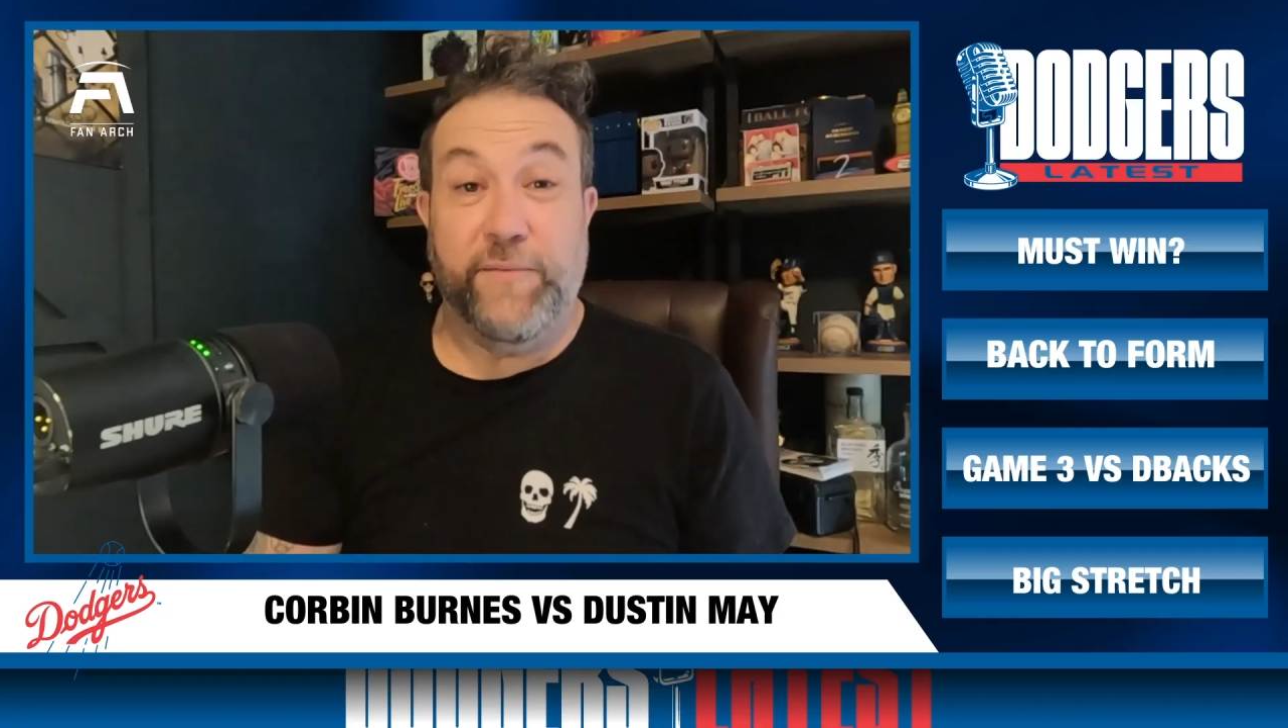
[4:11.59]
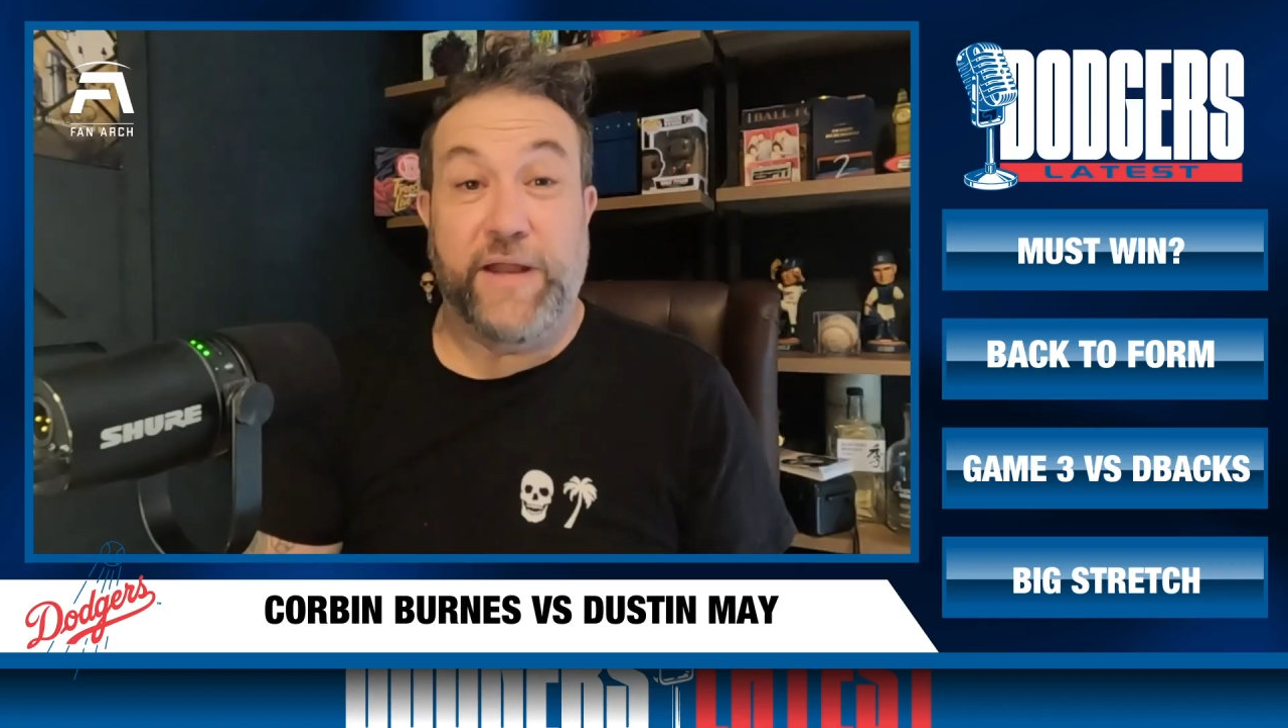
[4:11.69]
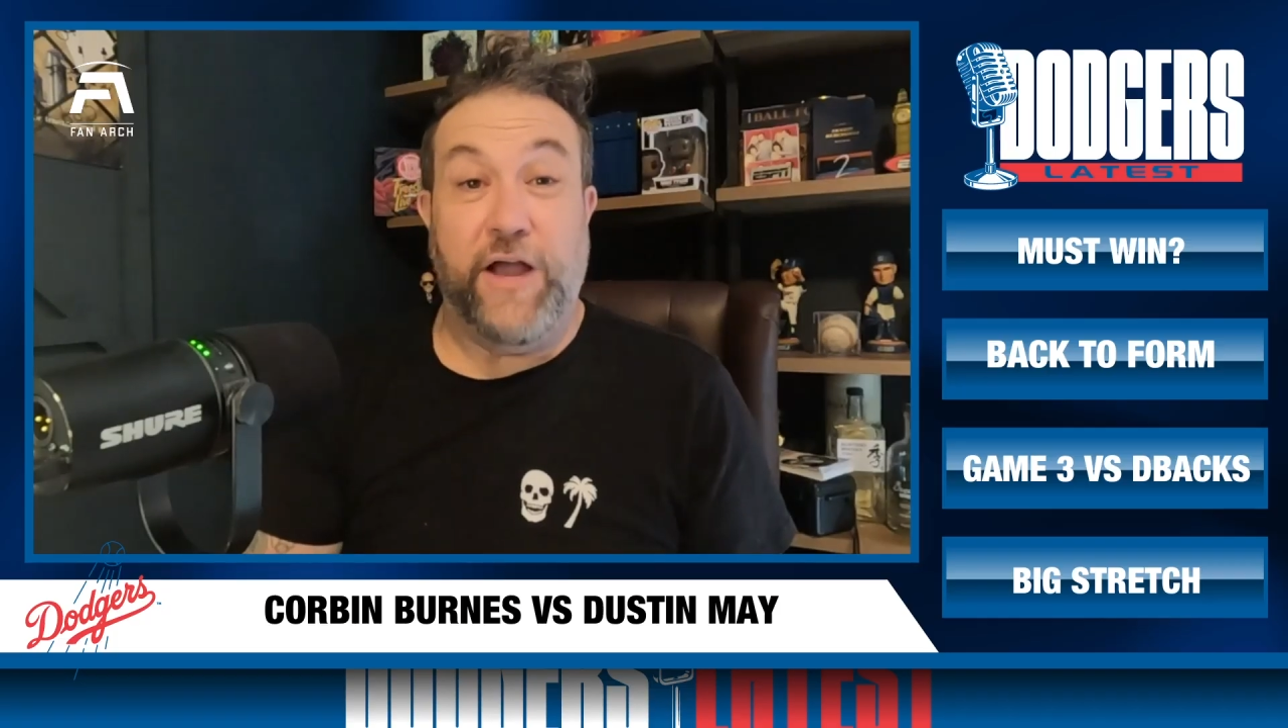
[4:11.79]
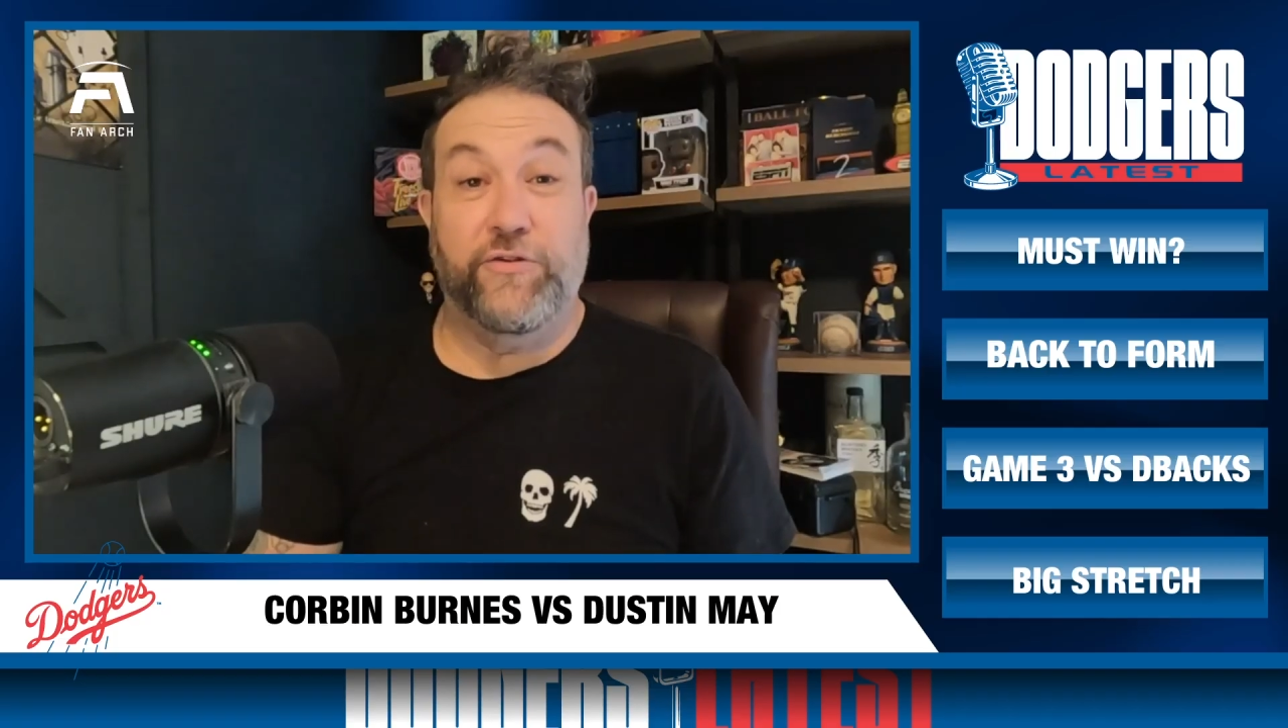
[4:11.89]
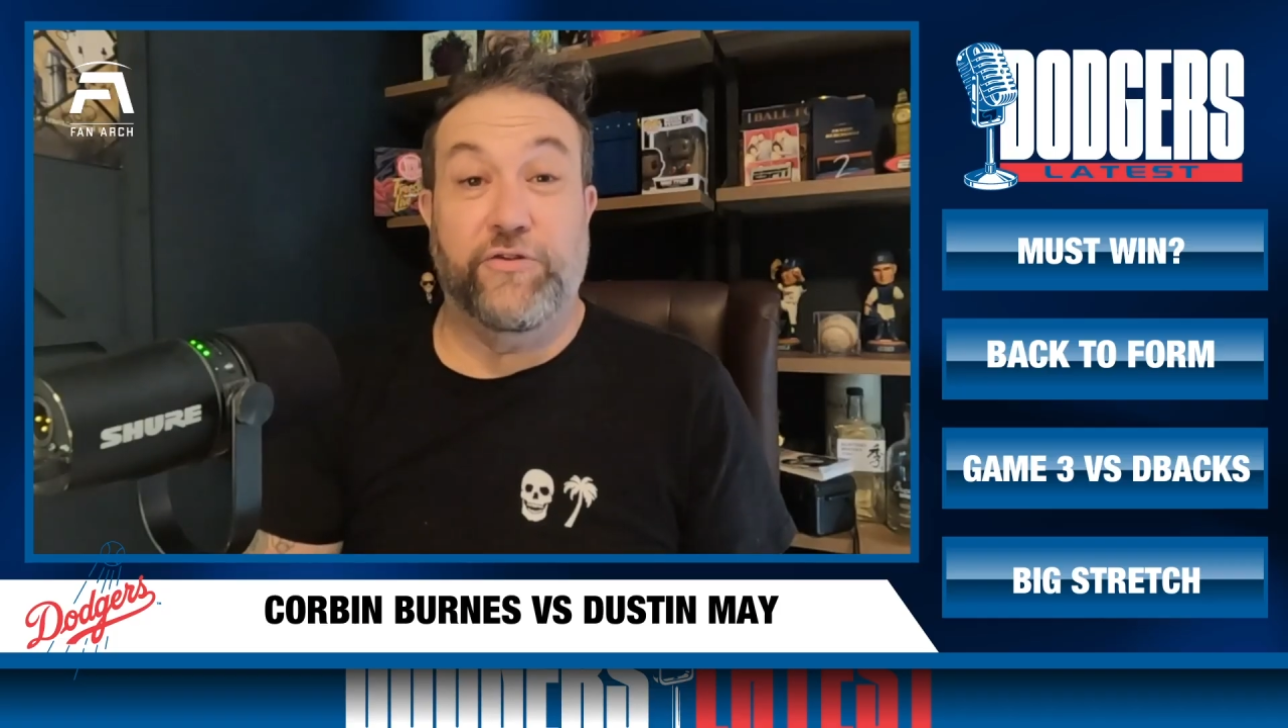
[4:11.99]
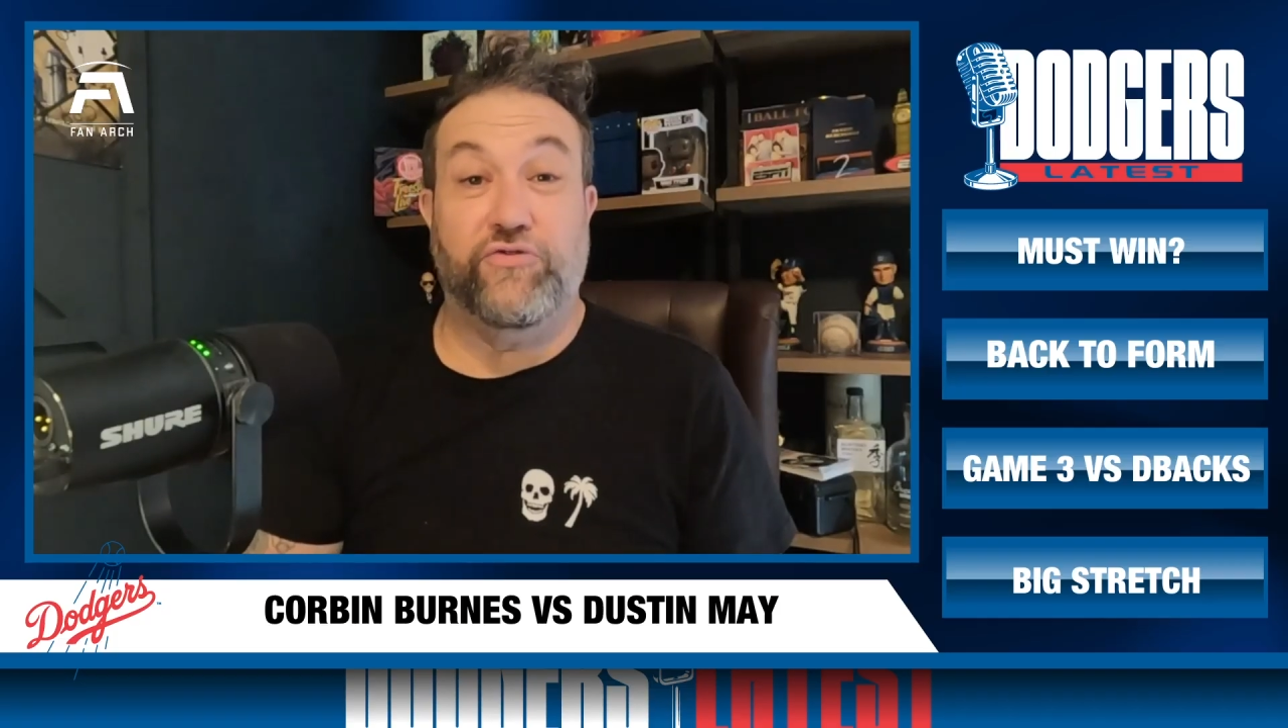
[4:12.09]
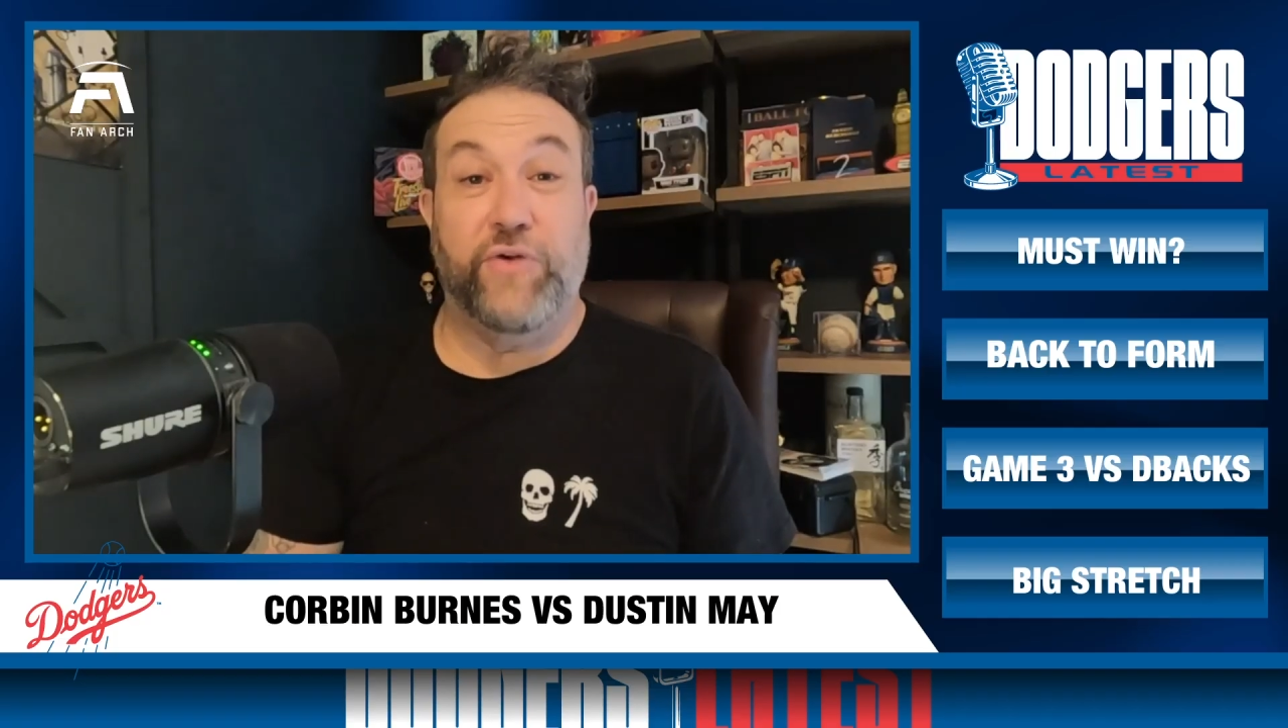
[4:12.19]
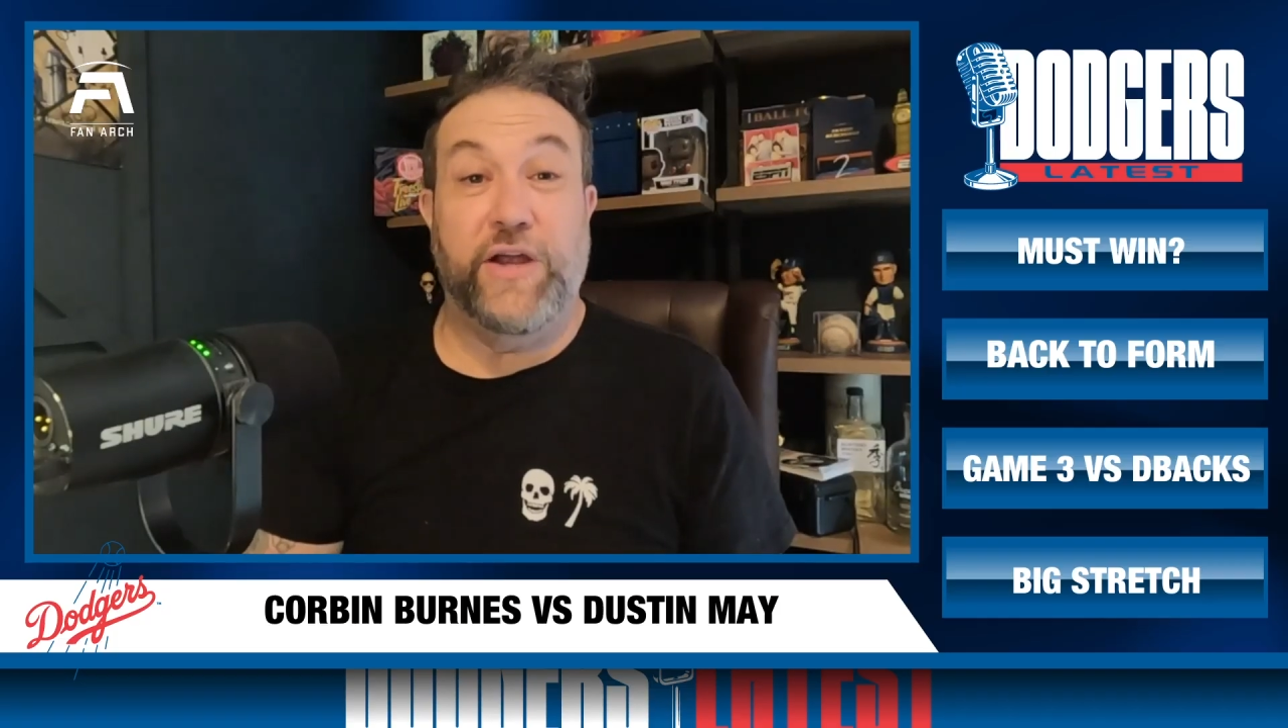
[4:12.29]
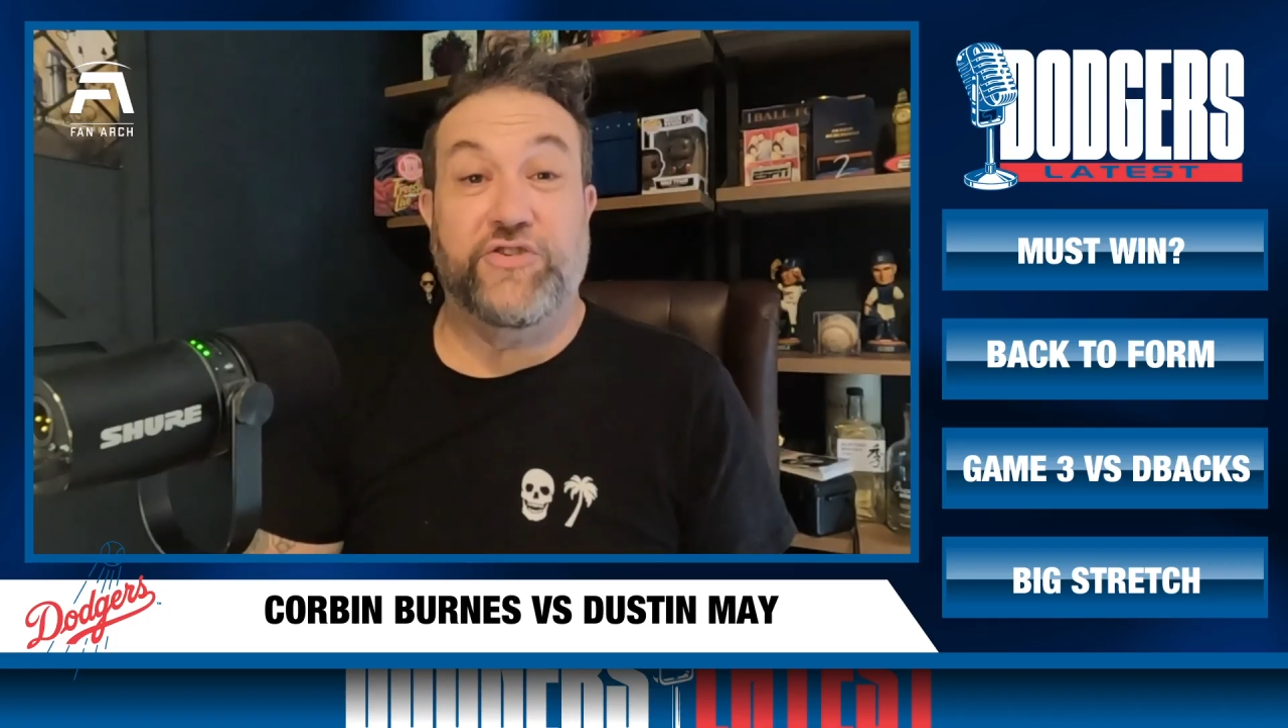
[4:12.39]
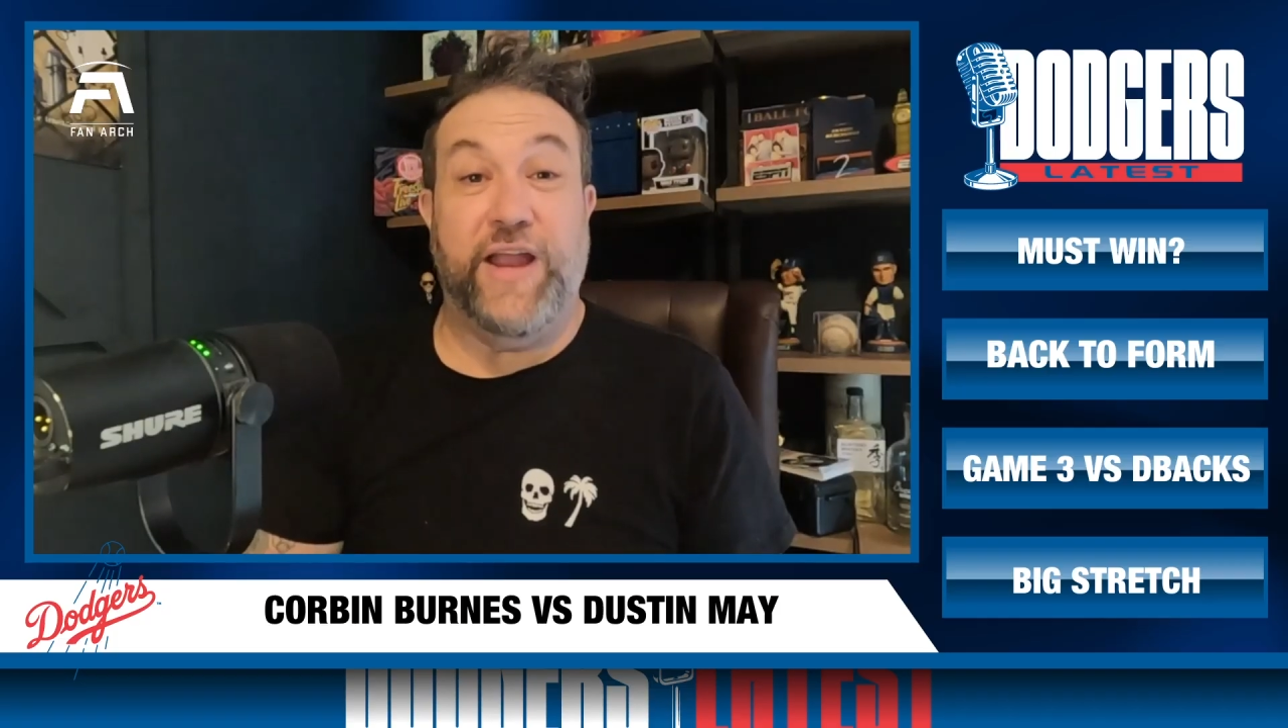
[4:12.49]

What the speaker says: down the stretch